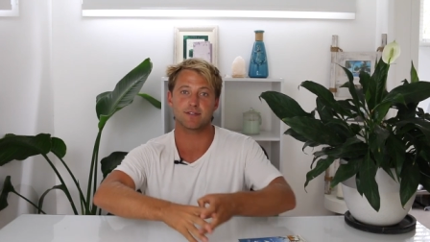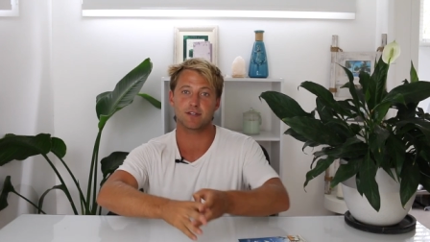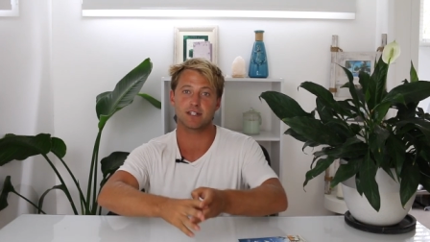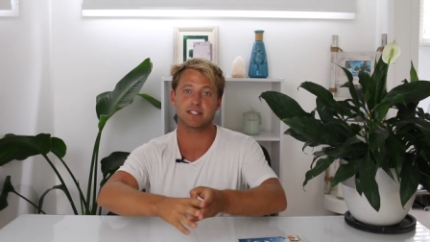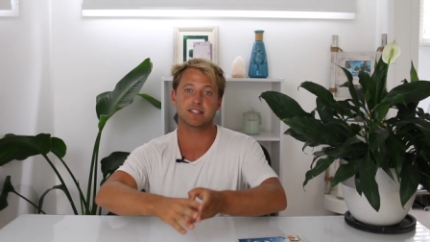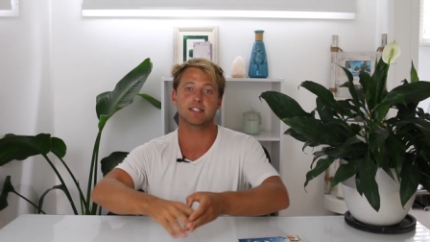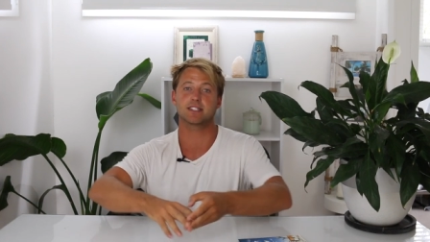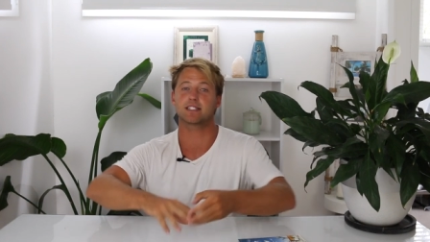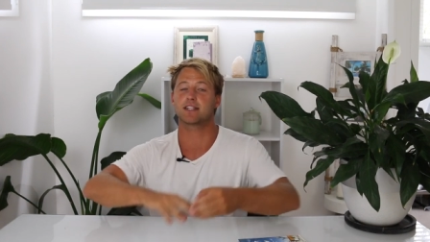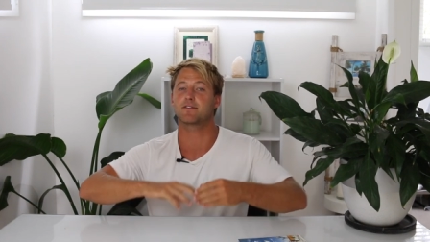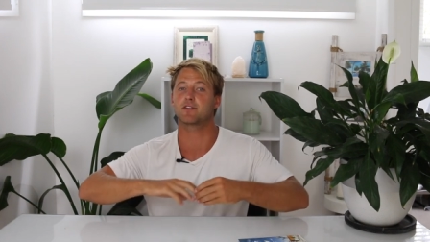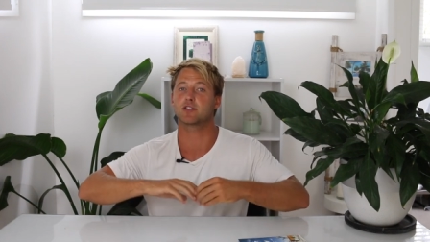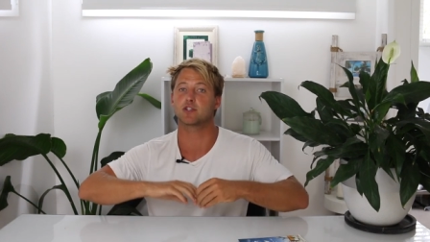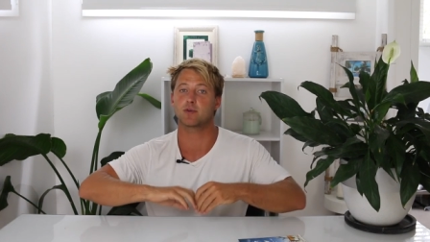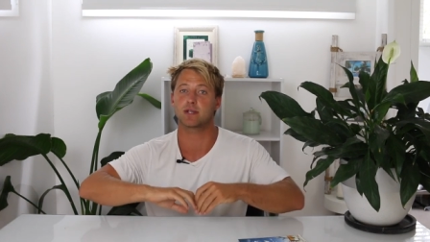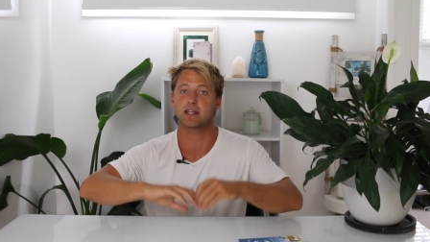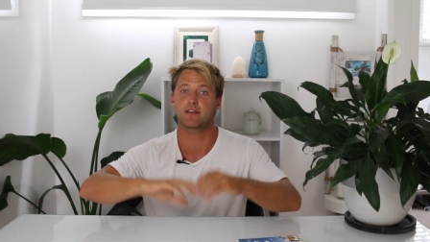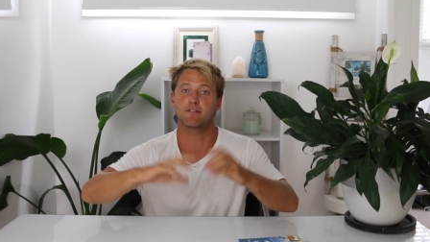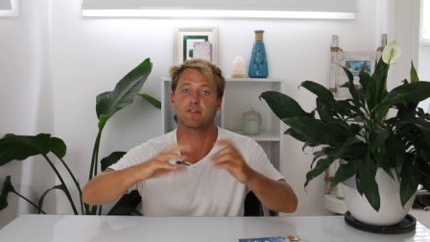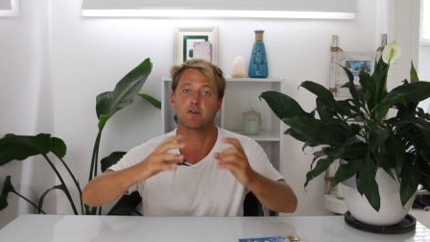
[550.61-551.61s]
For instance, if you're
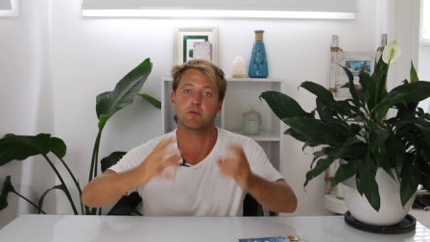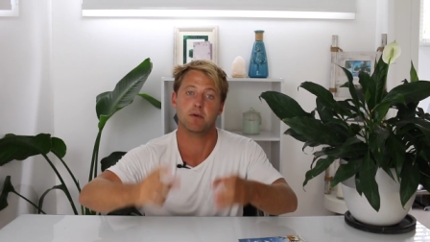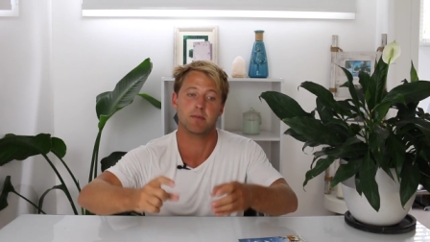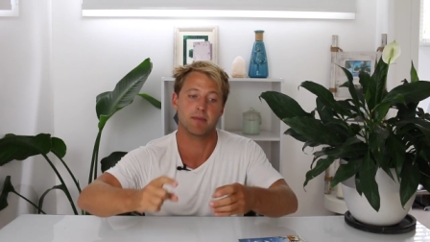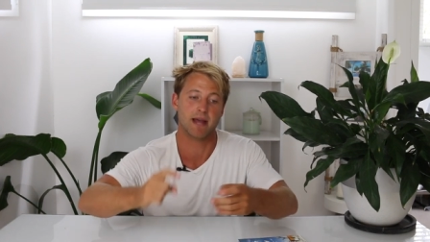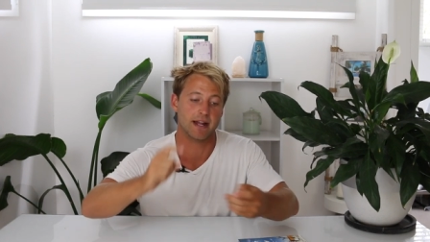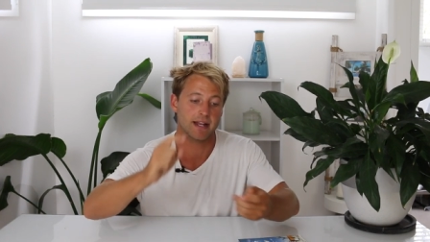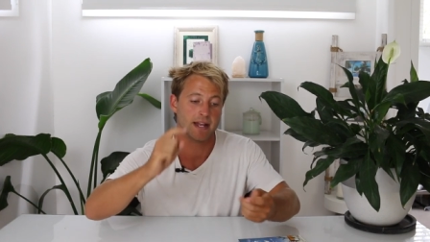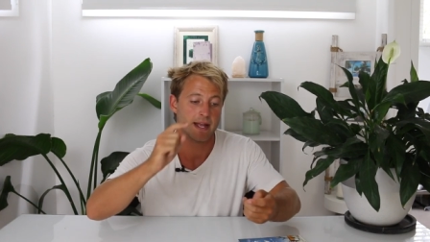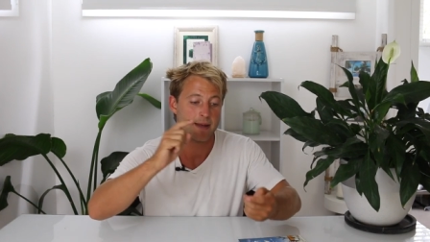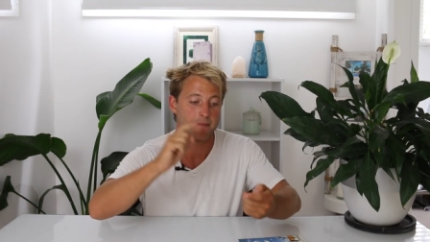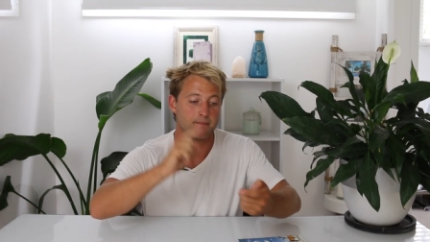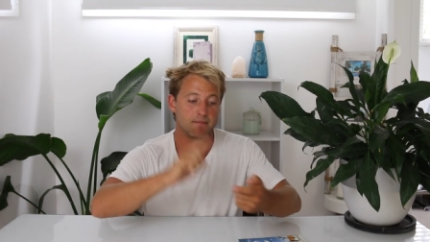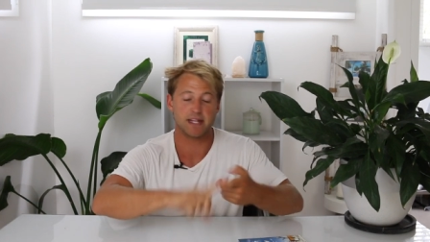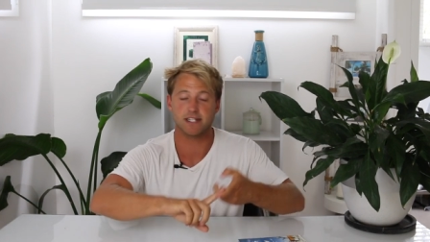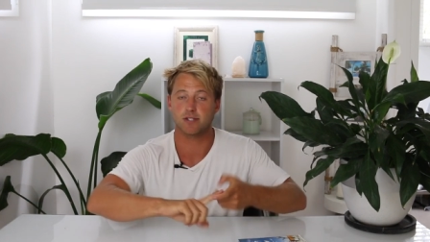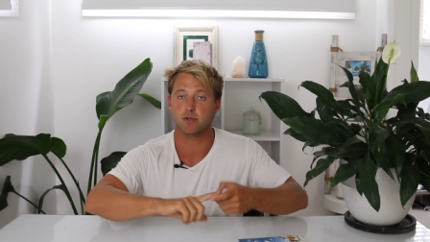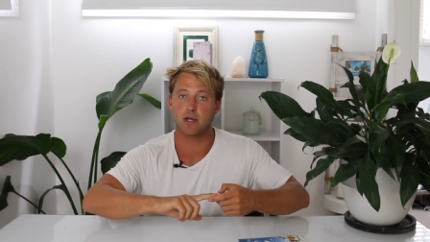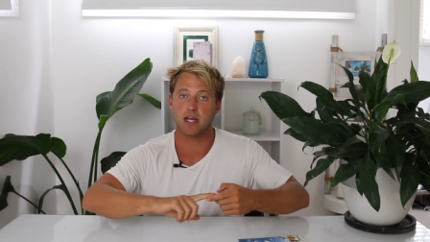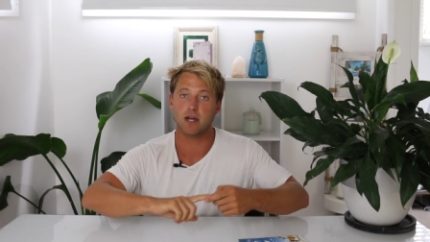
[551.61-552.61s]
doing a film about
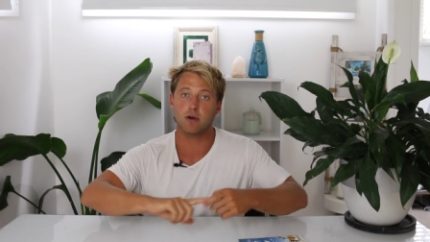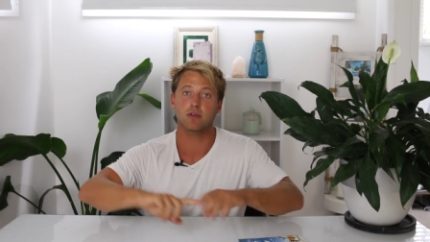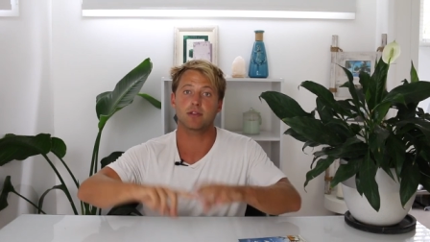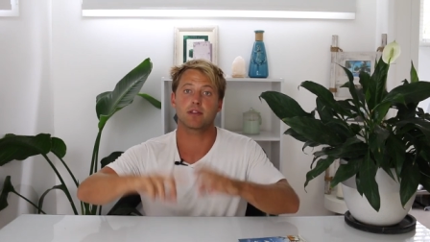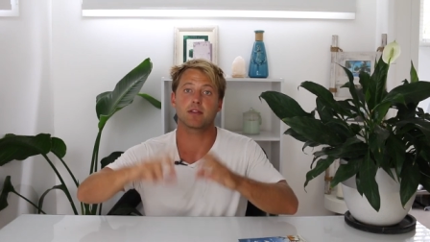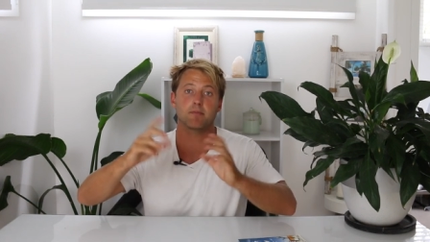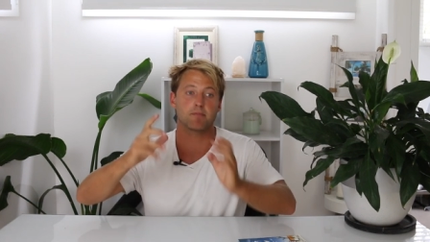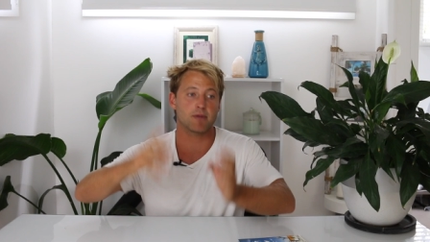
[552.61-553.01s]
mental health,